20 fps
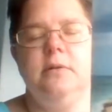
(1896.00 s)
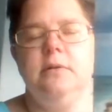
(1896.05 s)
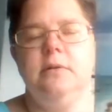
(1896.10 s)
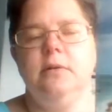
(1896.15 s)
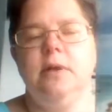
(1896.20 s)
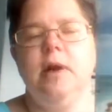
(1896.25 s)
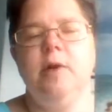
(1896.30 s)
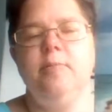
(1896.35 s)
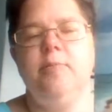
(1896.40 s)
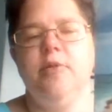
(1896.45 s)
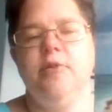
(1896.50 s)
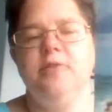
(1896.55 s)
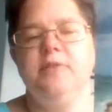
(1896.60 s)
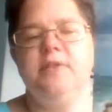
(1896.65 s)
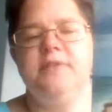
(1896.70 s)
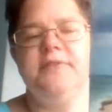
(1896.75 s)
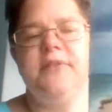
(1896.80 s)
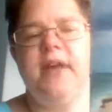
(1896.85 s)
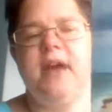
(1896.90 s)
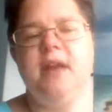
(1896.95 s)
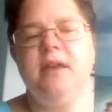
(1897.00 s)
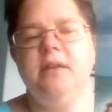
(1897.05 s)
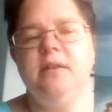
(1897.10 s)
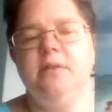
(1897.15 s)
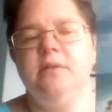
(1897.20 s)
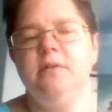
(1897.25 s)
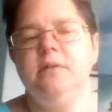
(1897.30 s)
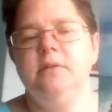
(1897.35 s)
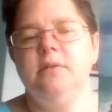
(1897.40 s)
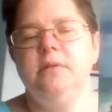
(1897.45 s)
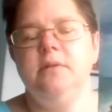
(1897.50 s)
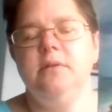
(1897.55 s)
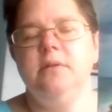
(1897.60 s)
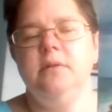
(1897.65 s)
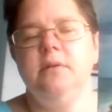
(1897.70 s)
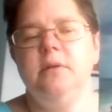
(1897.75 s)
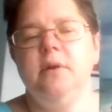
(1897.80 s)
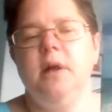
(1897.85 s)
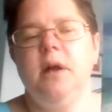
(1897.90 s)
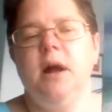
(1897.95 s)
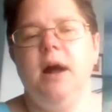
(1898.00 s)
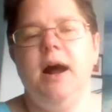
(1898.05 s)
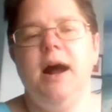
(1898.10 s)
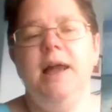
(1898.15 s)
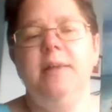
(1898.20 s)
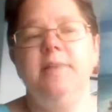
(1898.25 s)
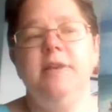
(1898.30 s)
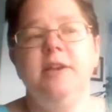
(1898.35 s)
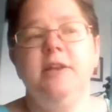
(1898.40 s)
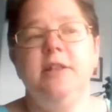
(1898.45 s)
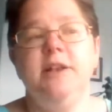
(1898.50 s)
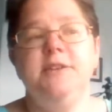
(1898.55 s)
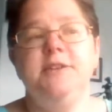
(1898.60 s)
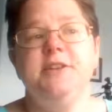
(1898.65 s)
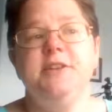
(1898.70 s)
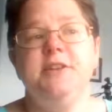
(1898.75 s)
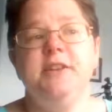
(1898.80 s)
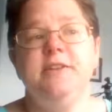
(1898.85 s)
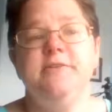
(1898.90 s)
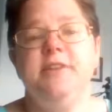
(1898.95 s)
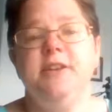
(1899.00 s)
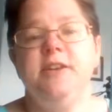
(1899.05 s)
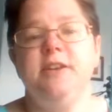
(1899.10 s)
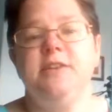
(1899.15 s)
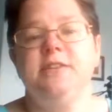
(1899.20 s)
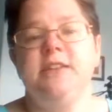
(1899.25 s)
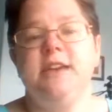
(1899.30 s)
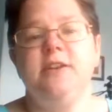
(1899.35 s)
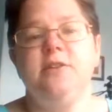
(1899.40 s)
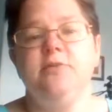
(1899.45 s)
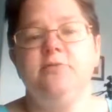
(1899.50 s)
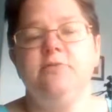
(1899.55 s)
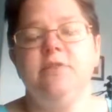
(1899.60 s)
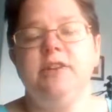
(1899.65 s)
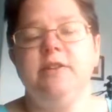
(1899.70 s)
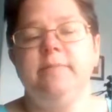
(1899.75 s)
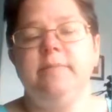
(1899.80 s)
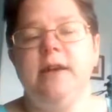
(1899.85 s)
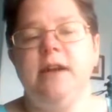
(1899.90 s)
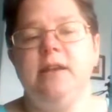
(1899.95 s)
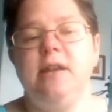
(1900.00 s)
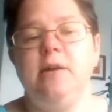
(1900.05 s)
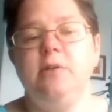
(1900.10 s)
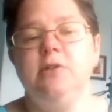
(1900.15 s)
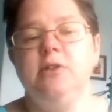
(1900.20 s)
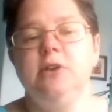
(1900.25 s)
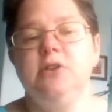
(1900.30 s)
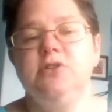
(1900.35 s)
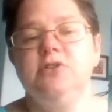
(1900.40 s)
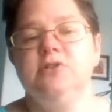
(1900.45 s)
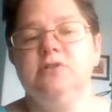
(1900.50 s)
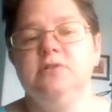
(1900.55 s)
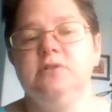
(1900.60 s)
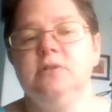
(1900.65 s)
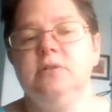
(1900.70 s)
How important is that? I'm inclined to leave it because I don't really mind how it looks.